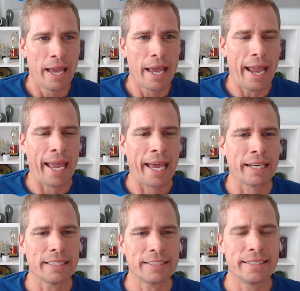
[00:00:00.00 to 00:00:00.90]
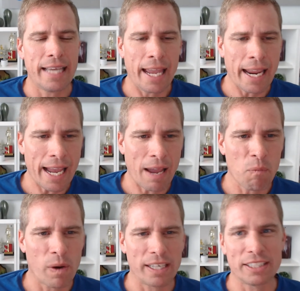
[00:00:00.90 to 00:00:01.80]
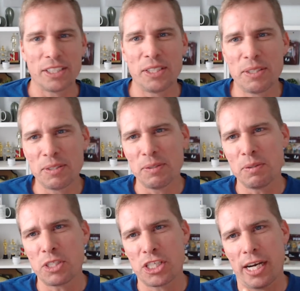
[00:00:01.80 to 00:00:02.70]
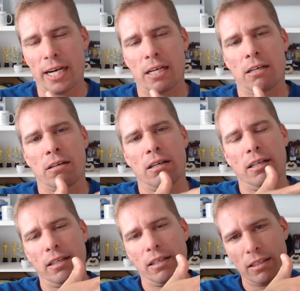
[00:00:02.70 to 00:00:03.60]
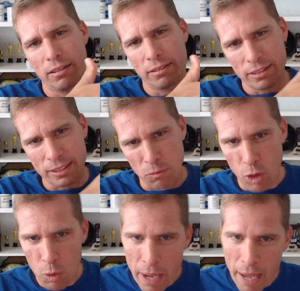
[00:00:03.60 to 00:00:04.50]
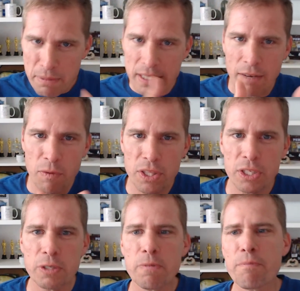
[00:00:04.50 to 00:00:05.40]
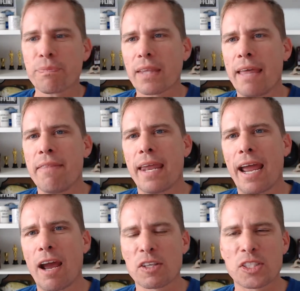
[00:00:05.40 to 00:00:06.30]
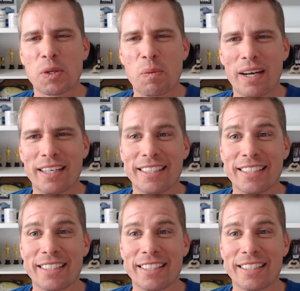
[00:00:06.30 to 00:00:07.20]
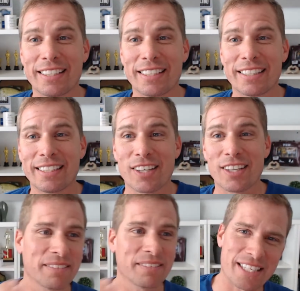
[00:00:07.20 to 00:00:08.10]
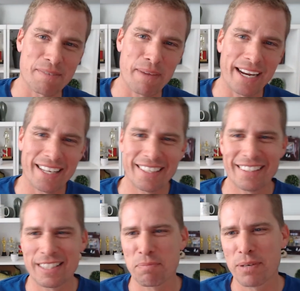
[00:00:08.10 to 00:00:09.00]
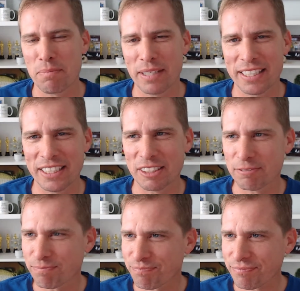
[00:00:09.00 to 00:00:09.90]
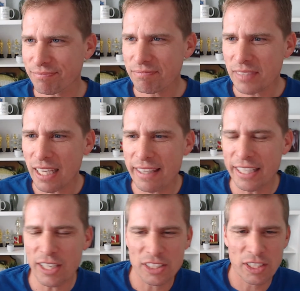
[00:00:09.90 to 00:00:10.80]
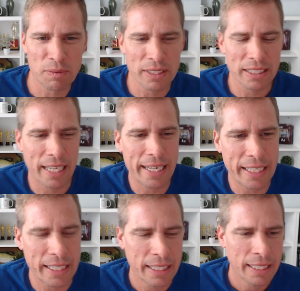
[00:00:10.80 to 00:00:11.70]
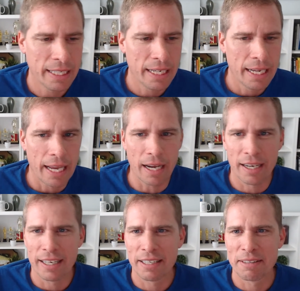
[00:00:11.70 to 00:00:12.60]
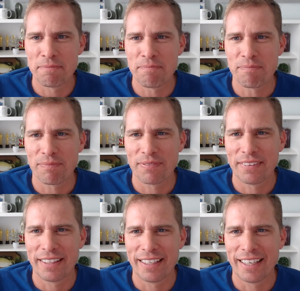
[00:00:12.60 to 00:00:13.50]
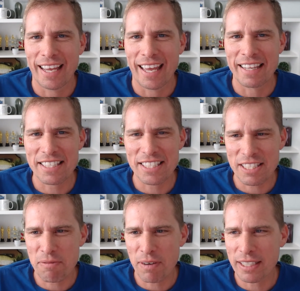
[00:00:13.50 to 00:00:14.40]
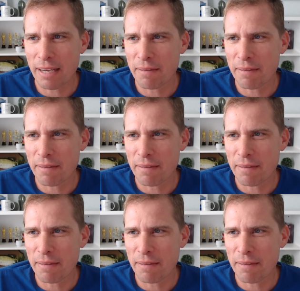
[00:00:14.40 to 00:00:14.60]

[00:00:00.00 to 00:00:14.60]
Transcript: And today I wanted to share some roadmap stuff with you. And then I also wanted to talk about some stuff that's in beta. It's a pretty big deal. I think you guys are going to really like it. And this is just a fun time to